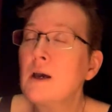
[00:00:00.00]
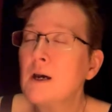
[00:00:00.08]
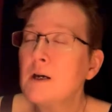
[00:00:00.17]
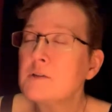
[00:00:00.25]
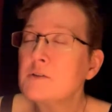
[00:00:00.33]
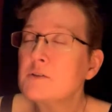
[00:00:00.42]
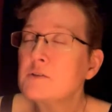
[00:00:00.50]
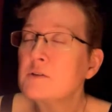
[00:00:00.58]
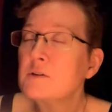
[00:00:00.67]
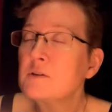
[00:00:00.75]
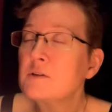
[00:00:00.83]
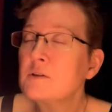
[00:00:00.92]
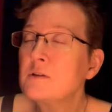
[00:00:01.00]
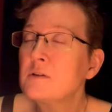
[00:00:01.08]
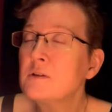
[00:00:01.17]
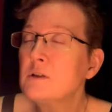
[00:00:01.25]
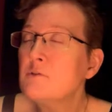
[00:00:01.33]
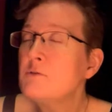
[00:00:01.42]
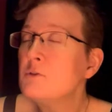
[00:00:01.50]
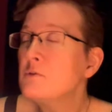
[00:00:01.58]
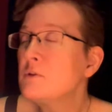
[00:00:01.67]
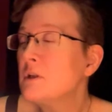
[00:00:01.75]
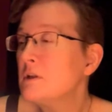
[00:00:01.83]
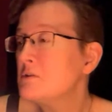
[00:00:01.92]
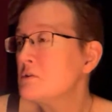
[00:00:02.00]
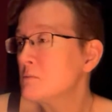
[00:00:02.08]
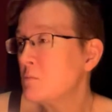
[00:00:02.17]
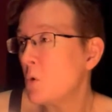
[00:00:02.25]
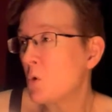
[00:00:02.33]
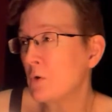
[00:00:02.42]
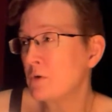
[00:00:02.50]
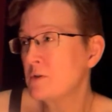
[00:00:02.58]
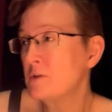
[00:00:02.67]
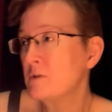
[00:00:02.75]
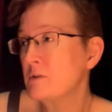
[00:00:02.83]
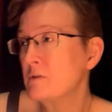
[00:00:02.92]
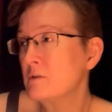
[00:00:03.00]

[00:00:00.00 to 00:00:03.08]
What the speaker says: Ask if you need support